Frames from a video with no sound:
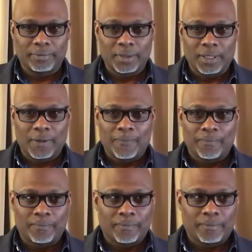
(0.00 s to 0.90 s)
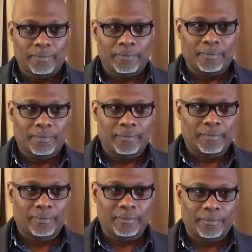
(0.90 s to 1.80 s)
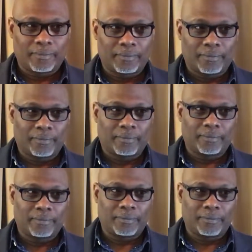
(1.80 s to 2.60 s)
[no speech]